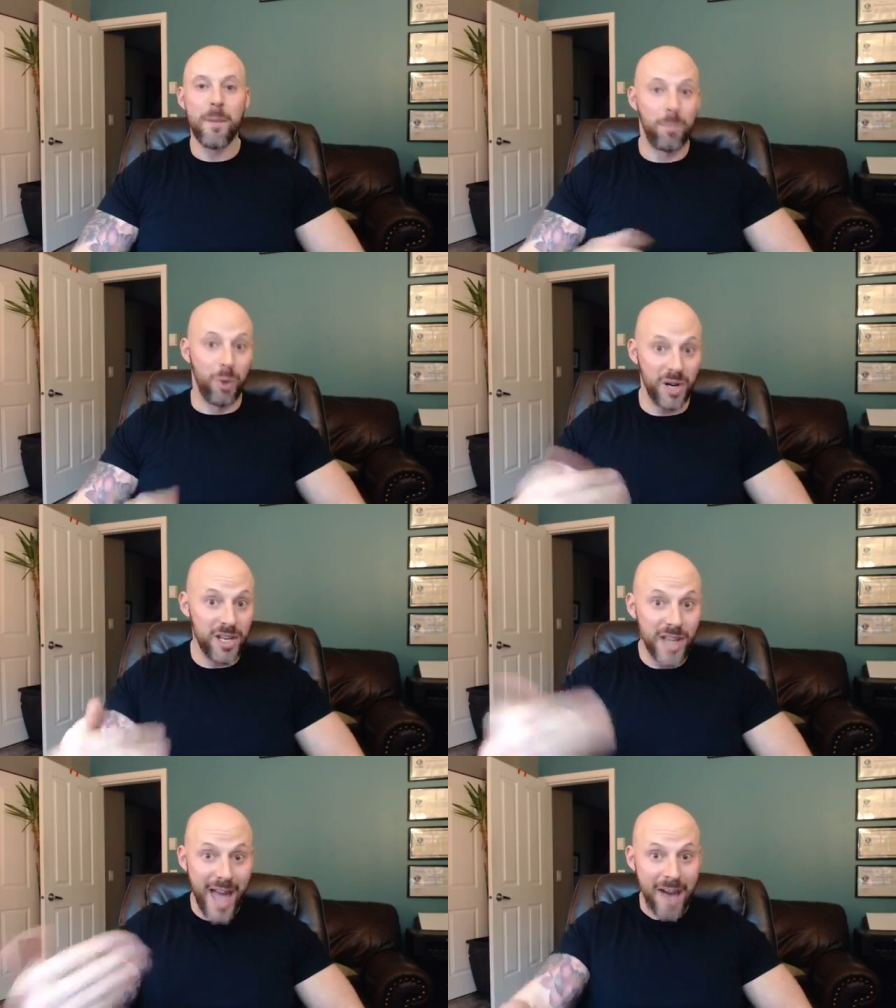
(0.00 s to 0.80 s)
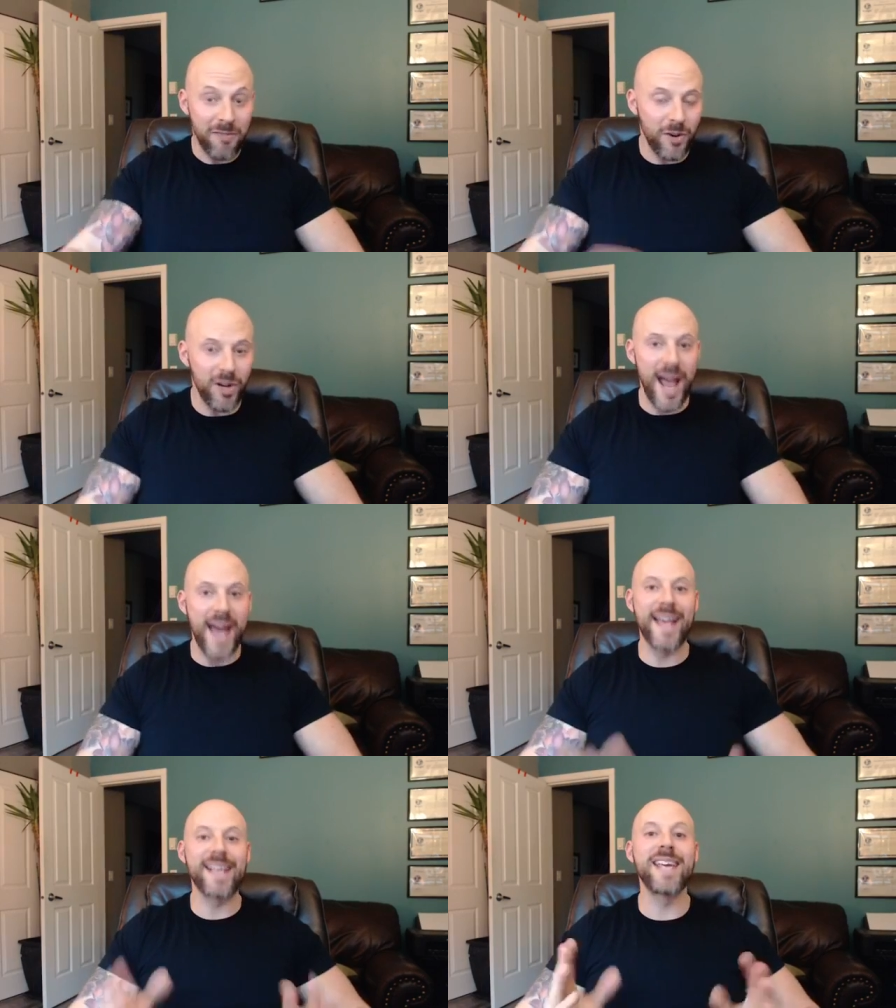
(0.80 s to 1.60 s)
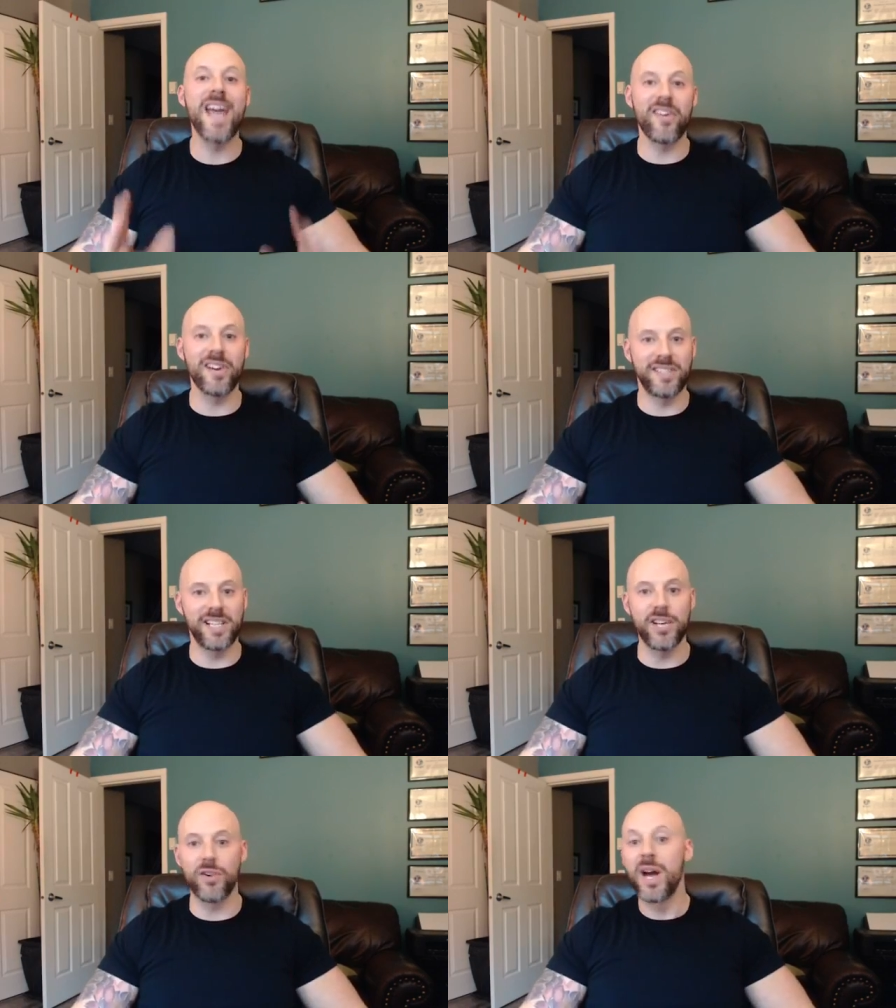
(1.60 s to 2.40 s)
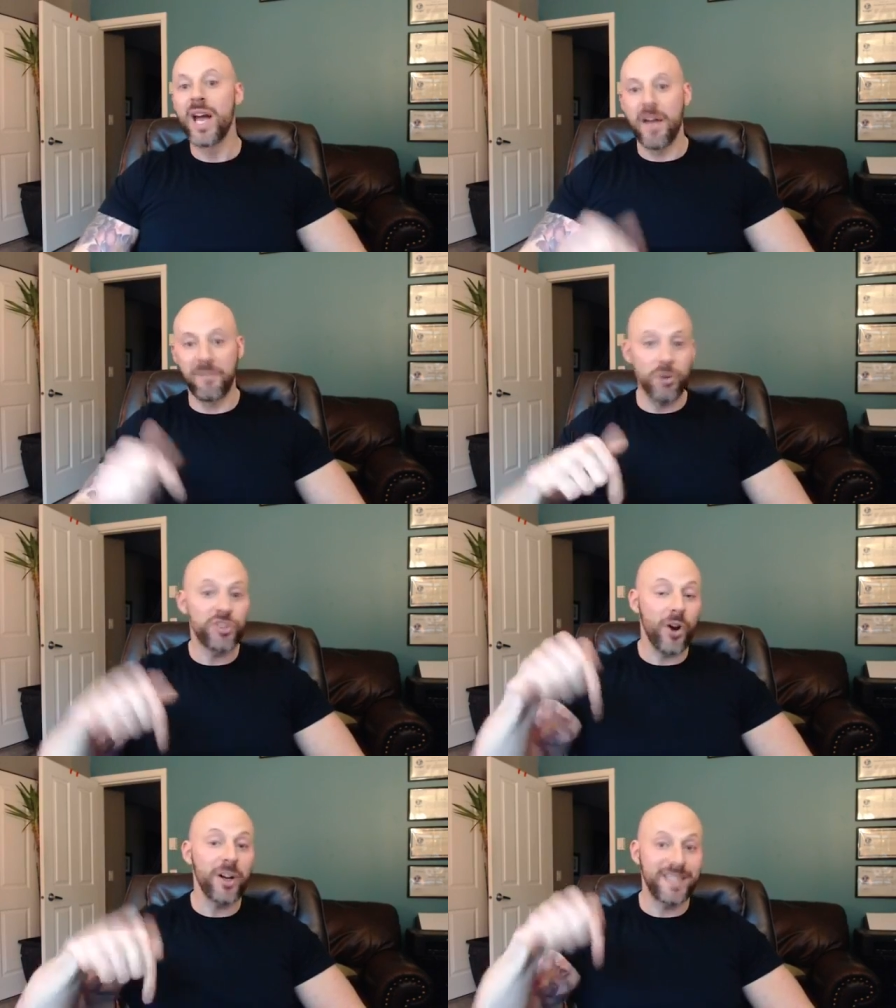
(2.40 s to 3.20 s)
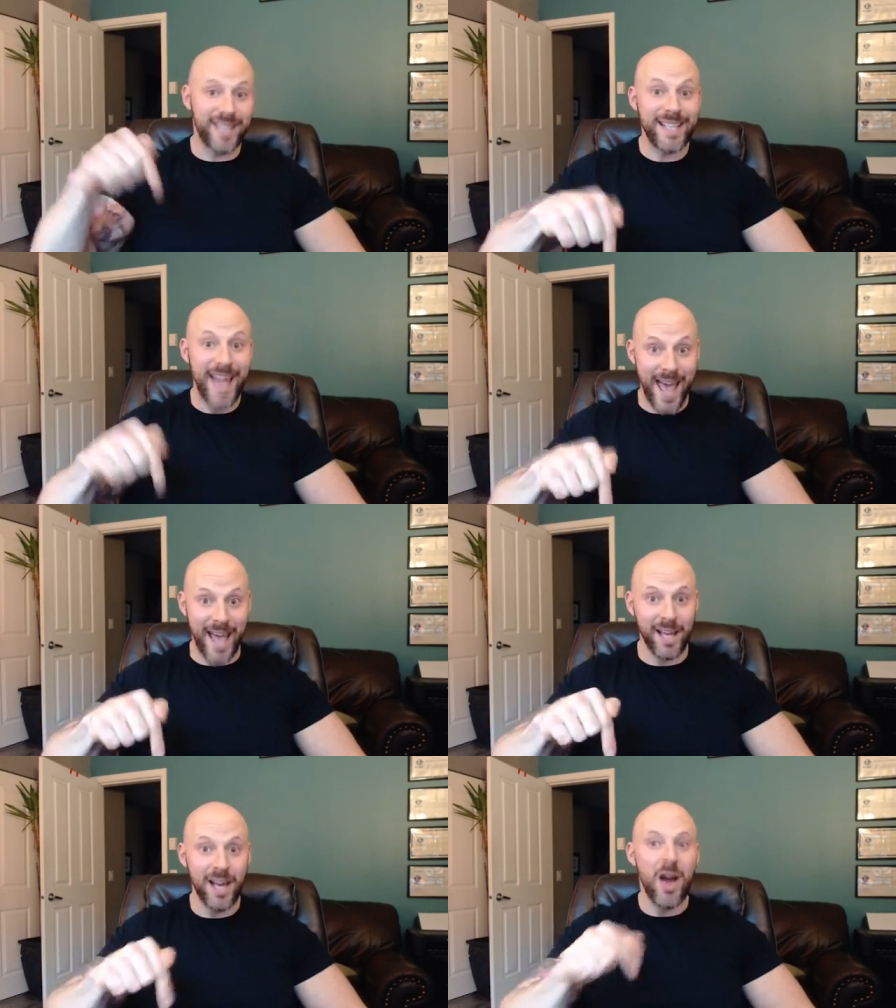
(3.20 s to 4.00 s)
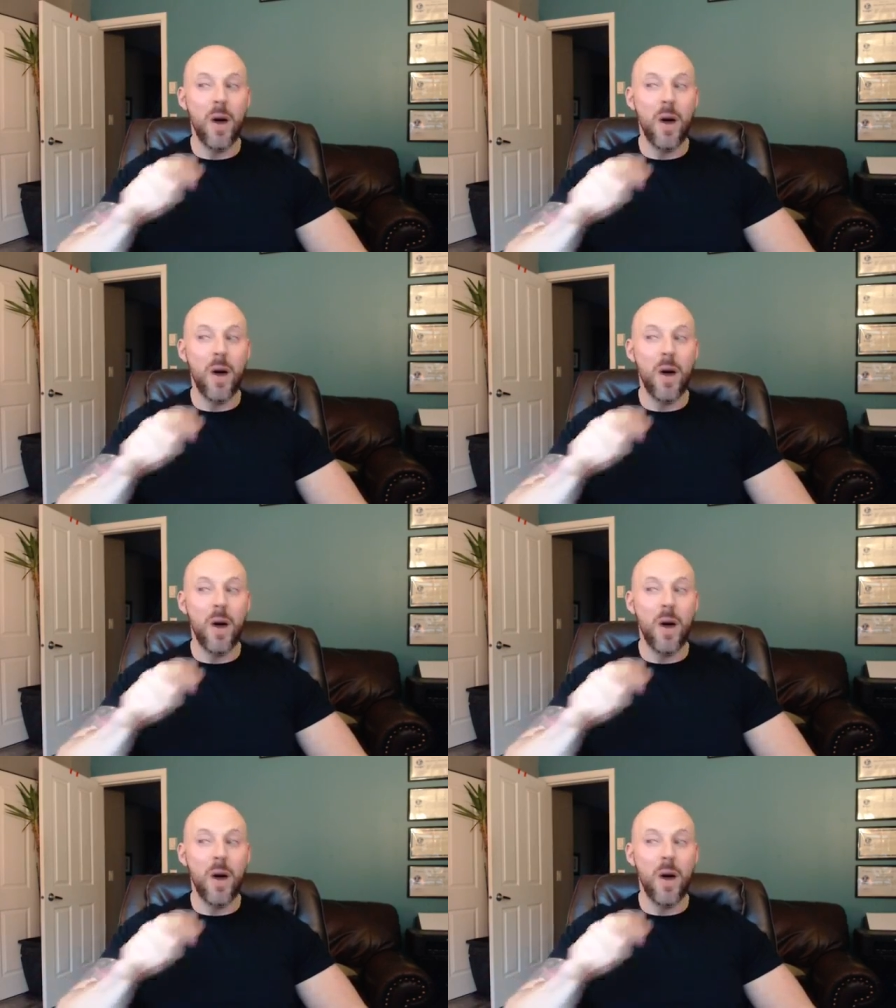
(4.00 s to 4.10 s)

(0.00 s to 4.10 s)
put in the effort, and I guarantee you, if you started today,